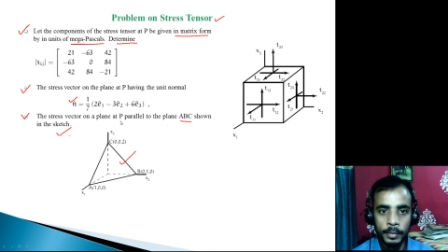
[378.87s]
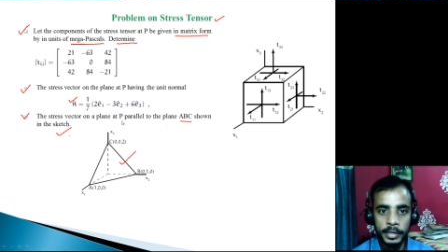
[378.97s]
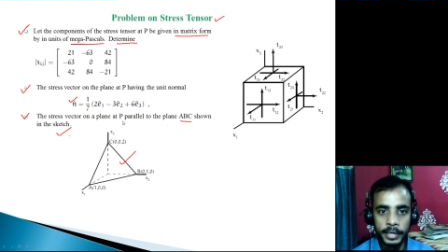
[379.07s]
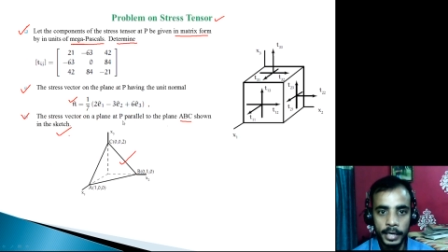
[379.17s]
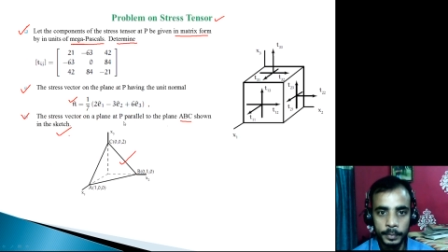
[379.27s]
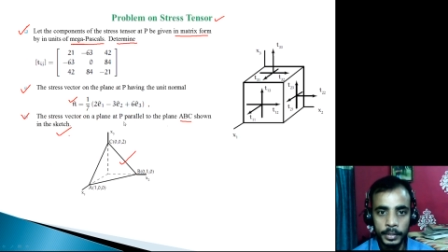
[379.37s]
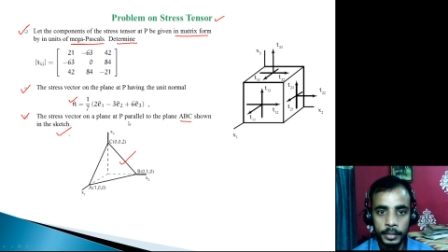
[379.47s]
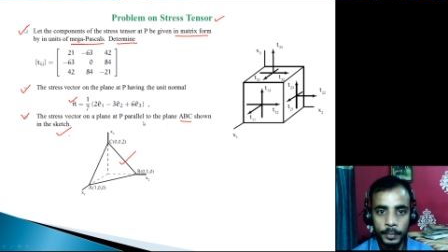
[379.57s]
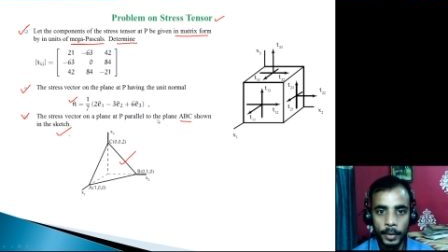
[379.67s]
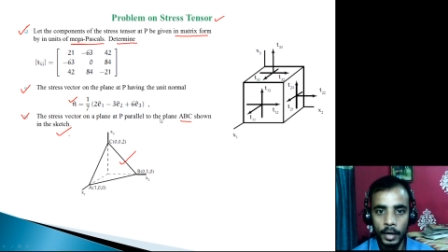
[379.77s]
at P
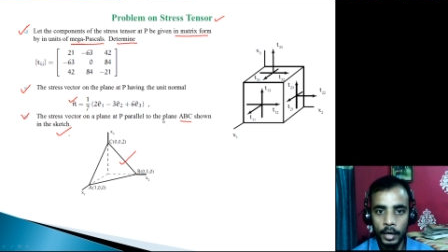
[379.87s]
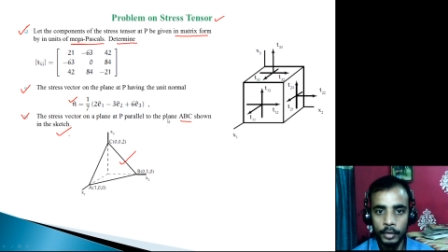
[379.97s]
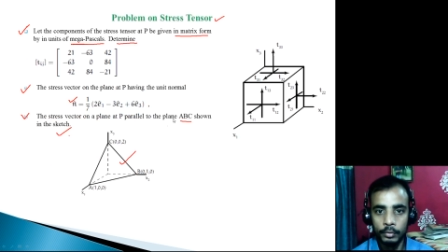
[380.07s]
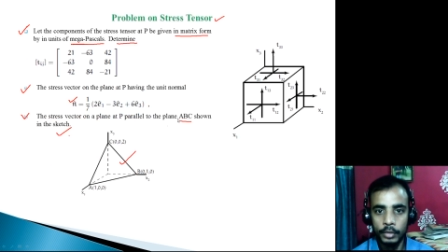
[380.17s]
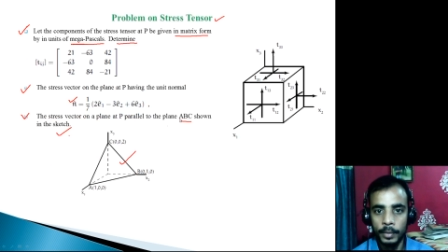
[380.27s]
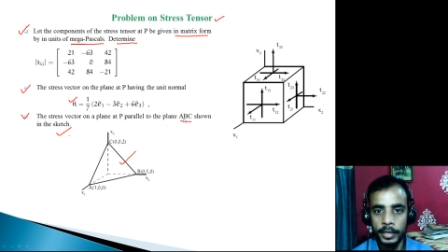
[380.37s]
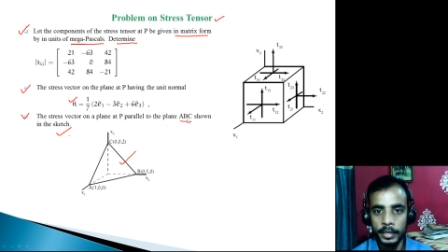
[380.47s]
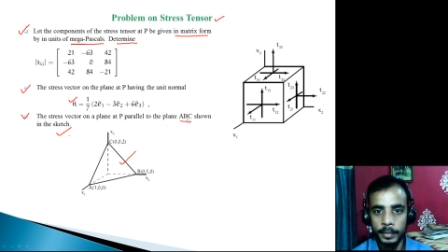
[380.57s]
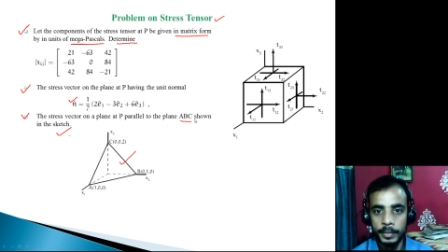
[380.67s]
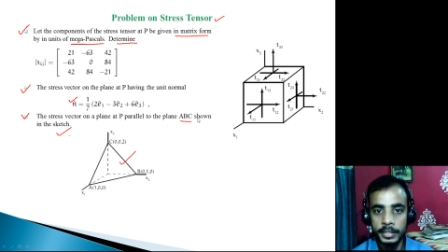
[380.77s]
parallel to the plane
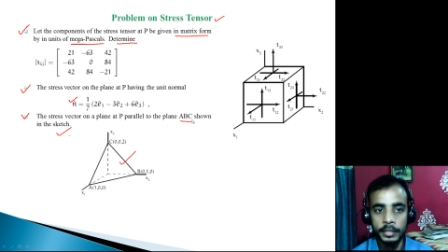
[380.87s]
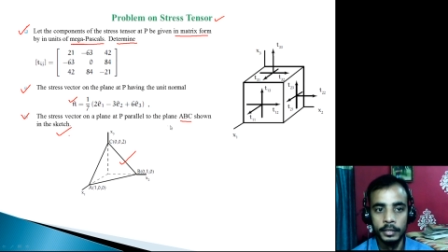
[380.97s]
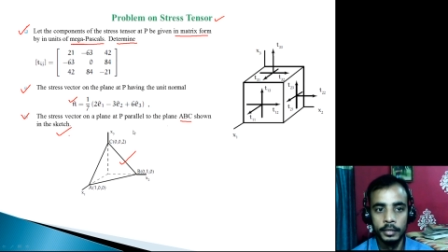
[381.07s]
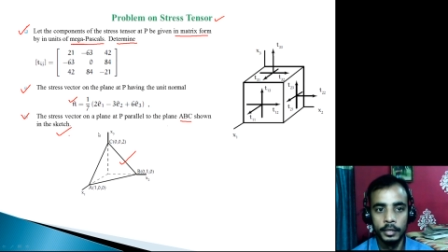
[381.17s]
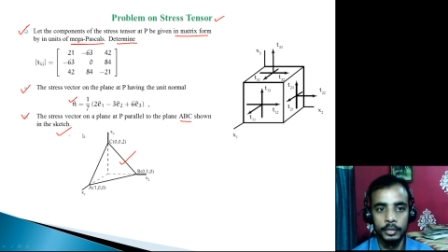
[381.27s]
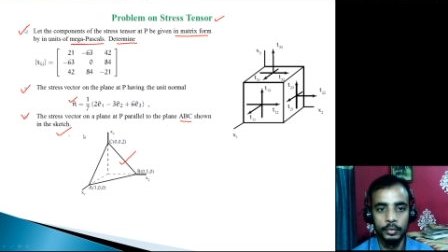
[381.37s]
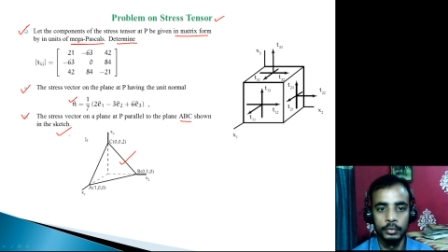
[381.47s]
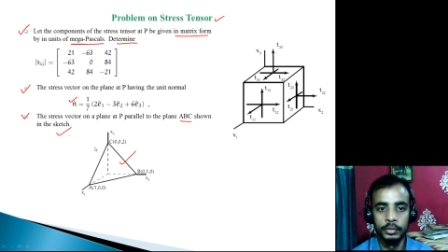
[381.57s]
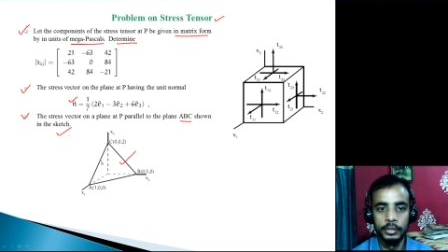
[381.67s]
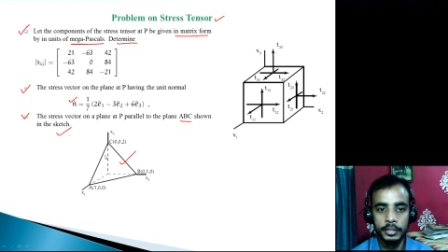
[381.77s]
ABC as shown
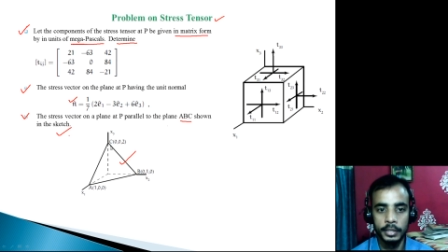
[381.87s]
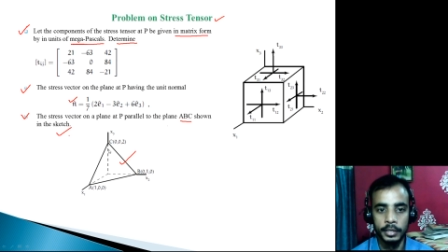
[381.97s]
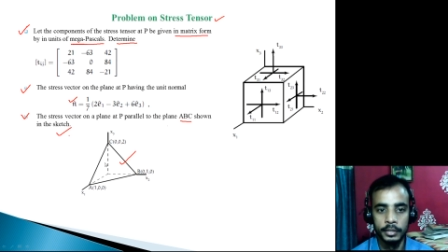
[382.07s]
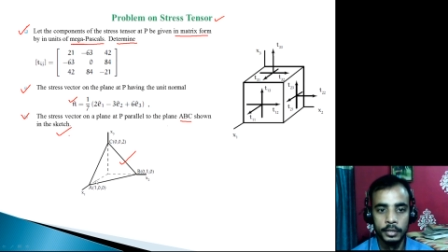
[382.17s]
in the sketch.